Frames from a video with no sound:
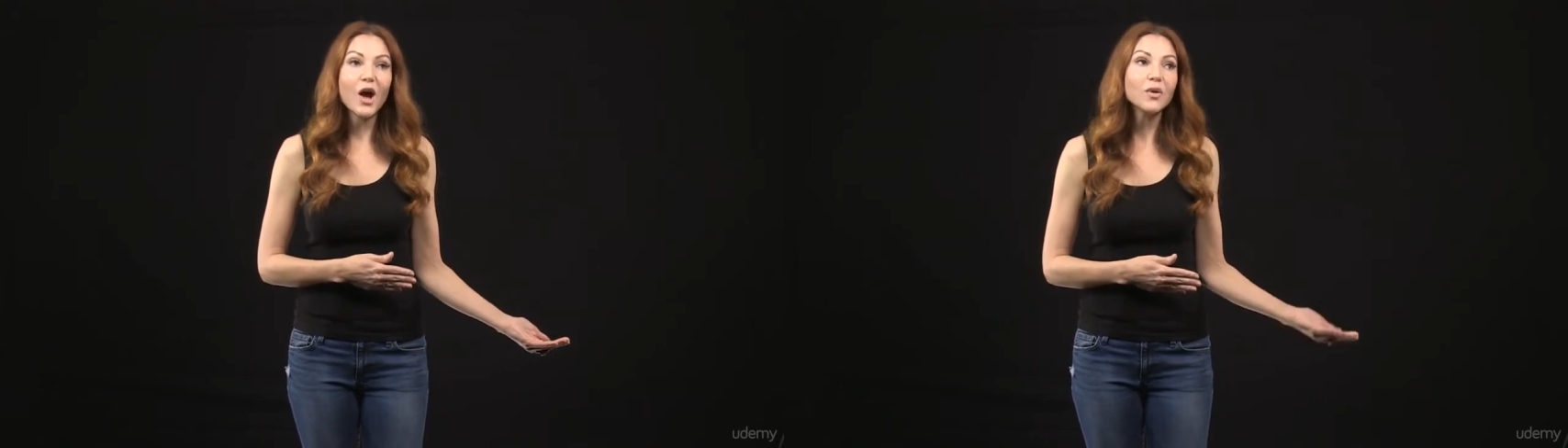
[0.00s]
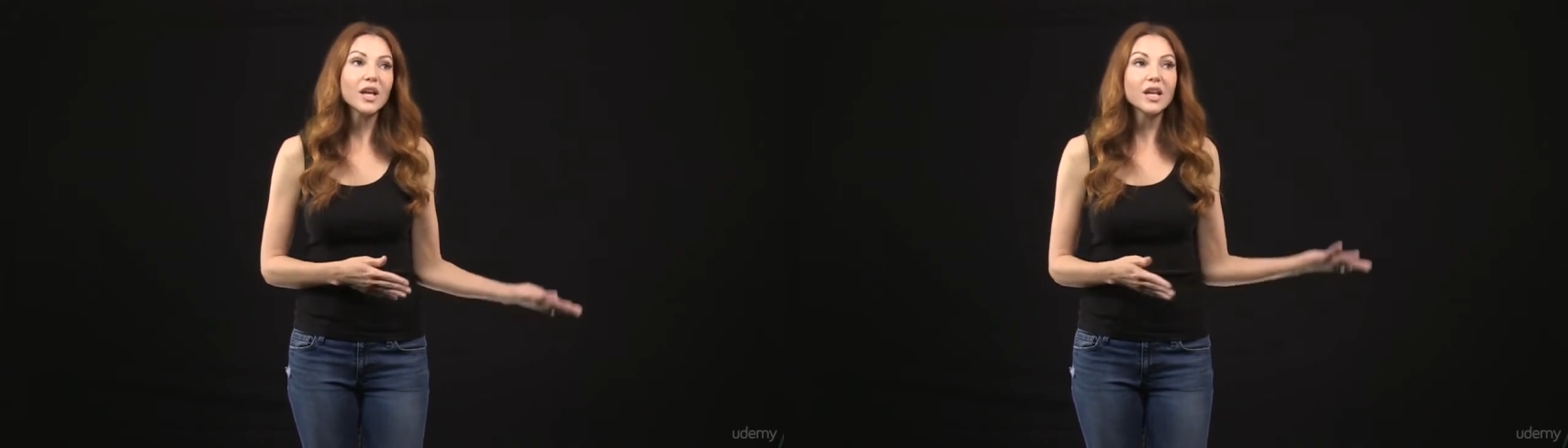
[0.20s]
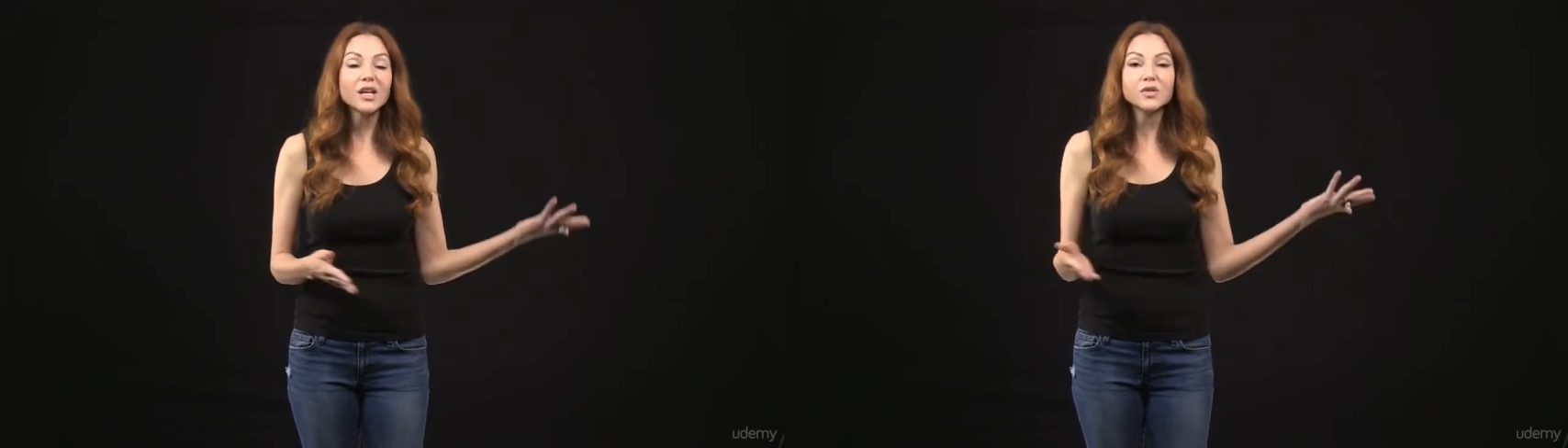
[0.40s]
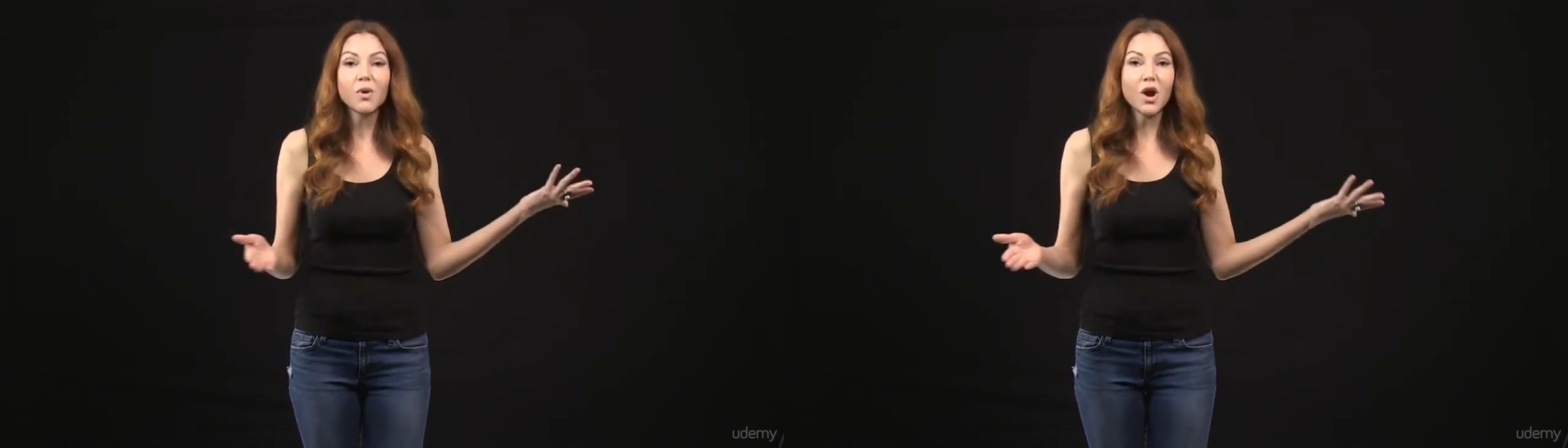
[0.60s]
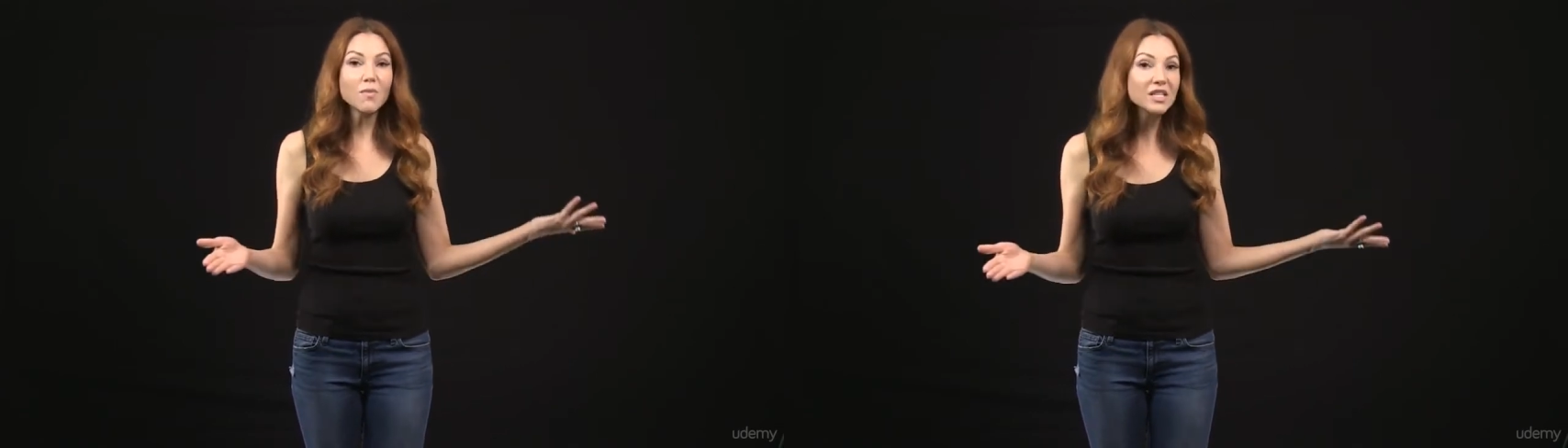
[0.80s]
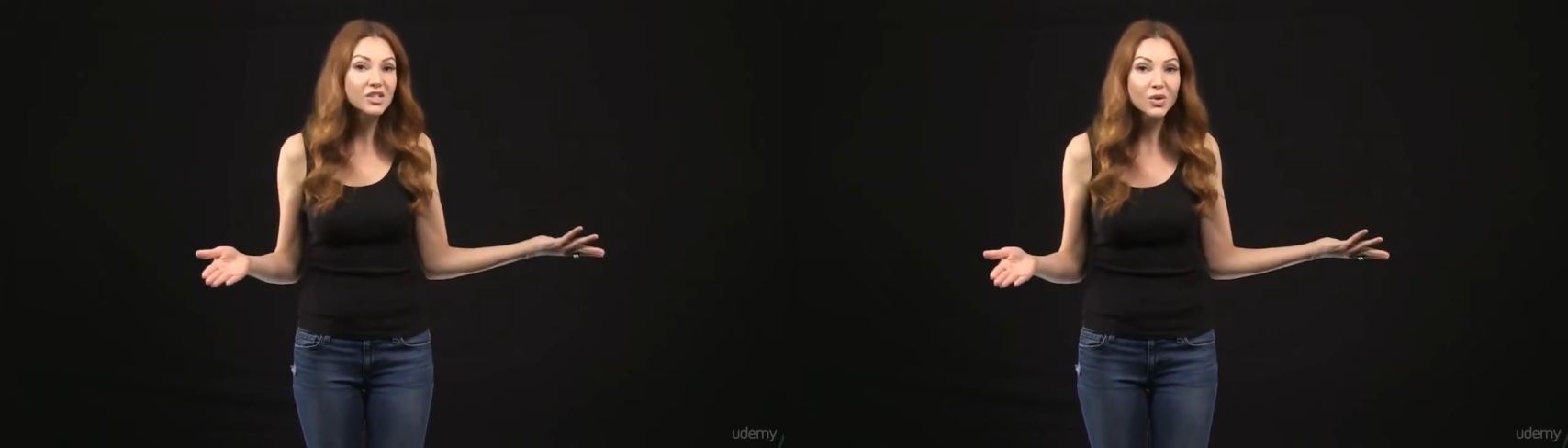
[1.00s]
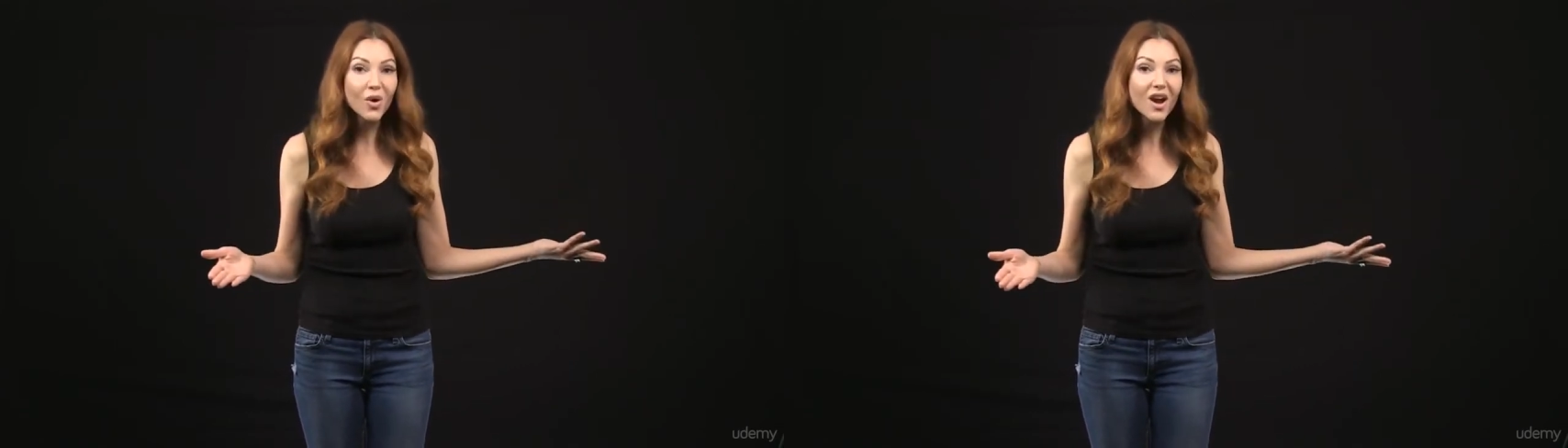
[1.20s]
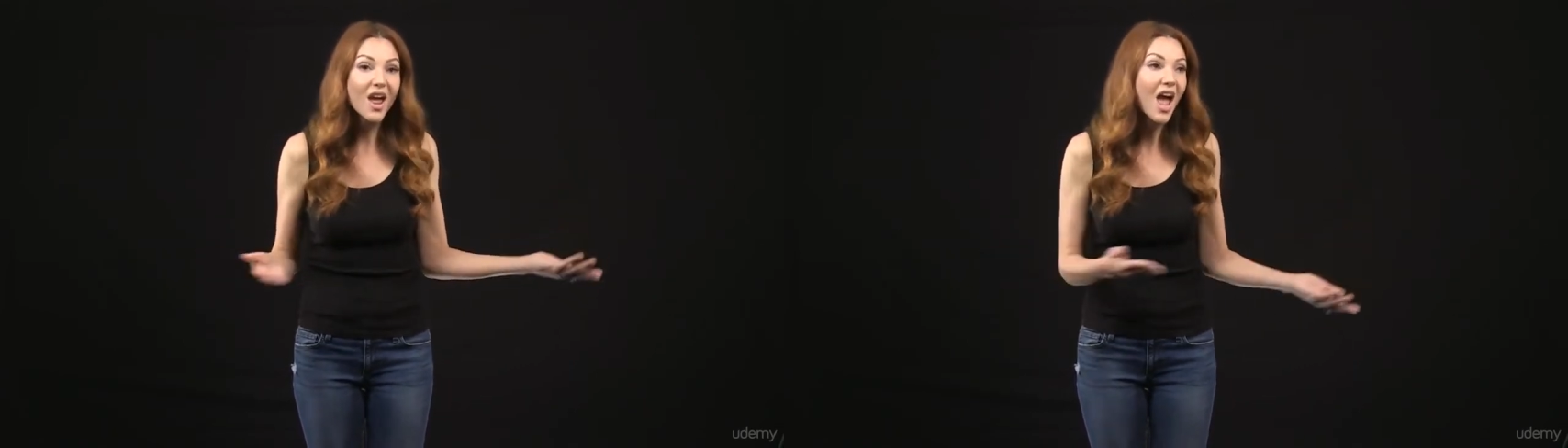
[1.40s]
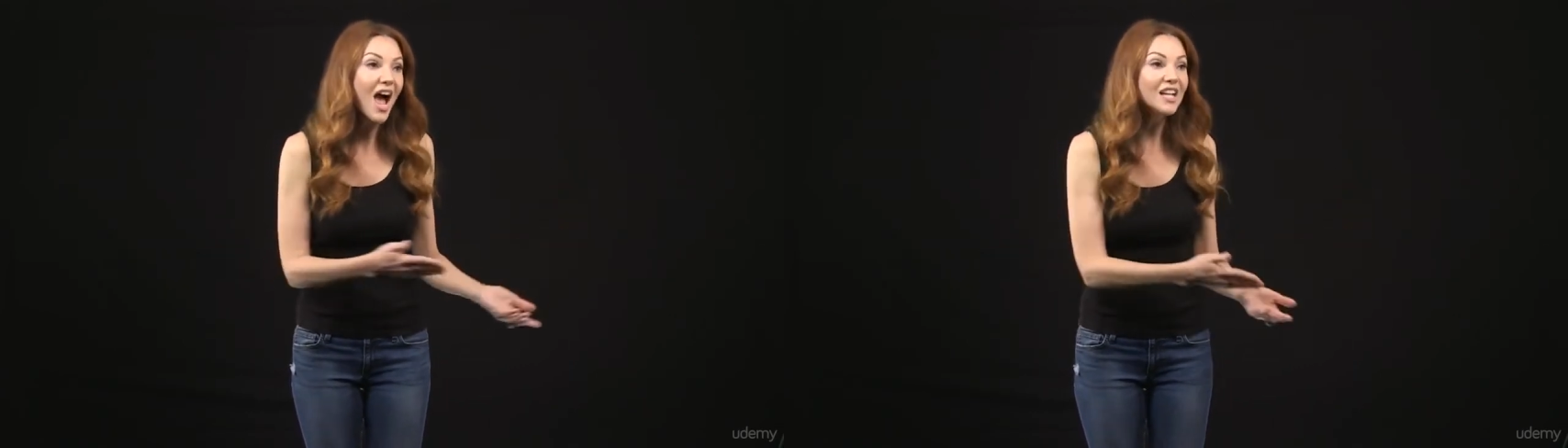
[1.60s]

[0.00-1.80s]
out in a department store